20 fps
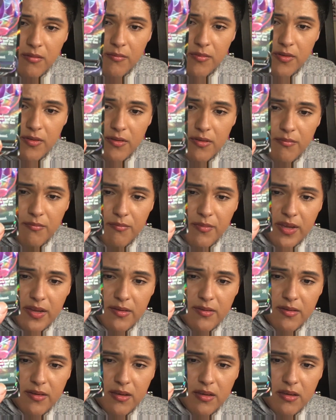It's
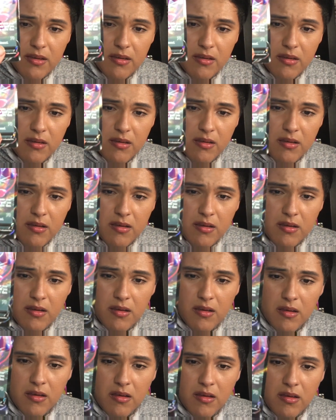amazing.
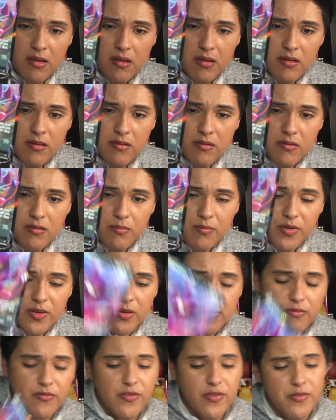So
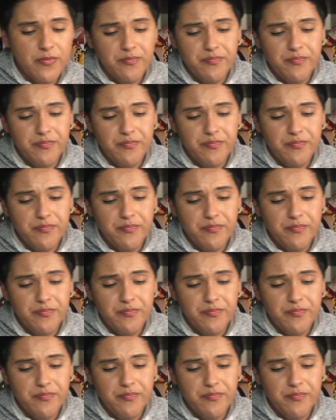beautiful.